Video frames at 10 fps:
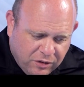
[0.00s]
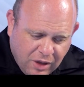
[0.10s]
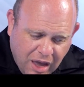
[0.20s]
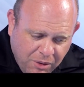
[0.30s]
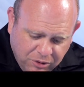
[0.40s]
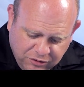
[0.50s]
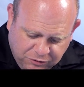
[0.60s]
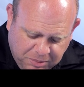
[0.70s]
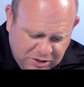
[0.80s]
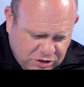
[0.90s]
I would
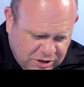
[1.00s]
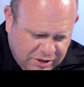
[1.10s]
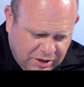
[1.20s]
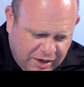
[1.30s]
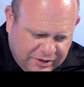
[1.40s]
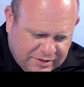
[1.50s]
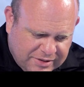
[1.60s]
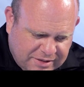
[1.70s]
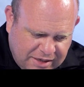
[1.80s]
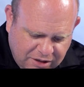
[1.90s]
especially like to
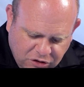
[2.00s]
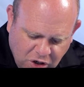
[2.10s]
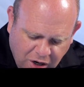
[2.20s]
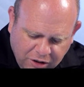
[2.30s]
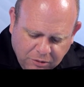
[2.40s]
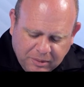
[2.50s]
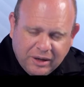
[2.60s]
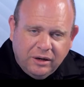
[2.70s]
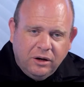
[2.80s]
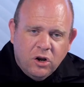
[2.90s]
see it
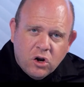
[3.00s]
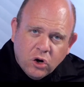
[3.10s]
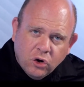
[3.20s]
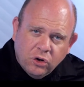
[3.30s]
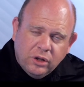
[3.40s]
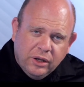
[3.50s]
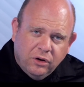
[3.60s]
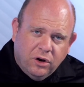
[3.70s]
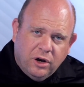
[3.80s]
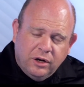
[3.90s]
documented early
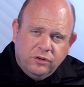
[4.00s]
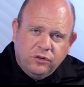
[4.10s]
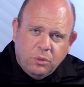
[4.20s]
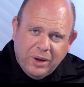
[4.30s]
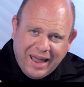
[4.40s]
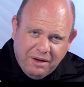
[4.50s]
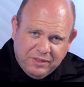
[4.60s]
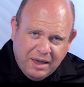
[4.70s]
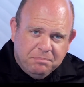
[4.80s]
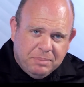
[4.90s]
on so we have
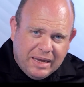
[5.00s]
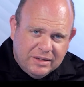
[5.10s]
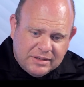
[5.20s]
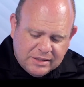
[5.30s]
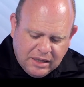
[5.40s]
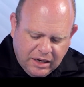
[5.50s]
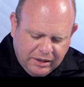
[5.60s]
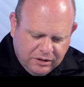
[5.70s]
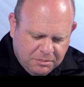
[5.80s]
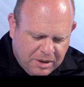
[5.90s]
that
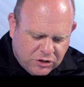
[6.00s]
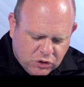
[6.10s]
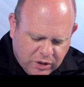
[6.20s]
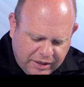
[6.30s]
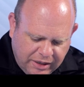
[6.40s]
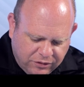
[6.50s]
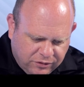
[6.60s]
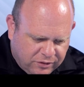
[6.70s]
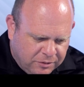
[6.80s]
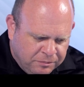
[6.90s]
baseline to measure
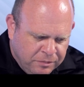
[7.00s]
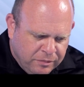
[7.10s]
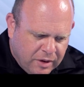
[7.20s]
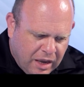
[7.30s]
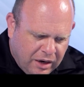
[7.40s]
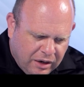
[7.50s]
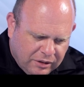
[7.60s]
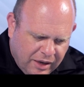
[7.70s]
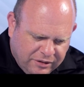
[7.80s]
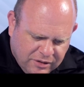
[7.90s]
against. And I'd
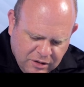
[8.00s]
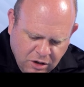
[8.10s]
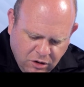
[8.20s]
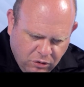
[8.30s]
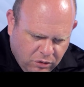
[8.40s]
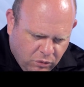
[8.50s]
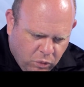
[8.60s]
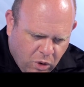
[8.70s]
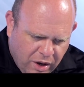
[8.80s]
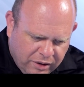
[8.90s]
like to know
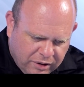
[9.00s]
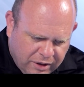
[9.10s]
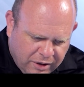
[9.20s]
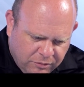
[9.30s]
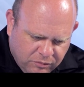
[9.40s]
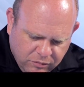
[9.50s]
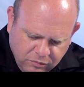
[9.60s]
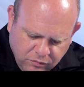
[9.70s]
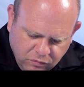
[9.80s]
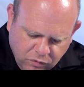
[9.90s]
what
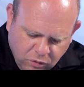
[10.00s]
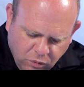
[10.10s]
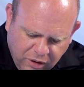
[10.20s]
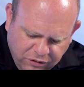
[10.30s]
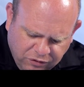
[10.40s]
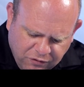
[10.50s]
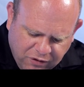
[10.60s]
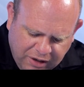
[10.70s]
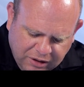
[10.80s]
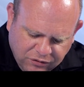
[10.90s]
is the
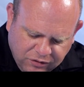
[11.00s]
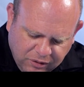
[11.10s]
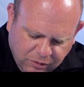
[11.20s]
vacancy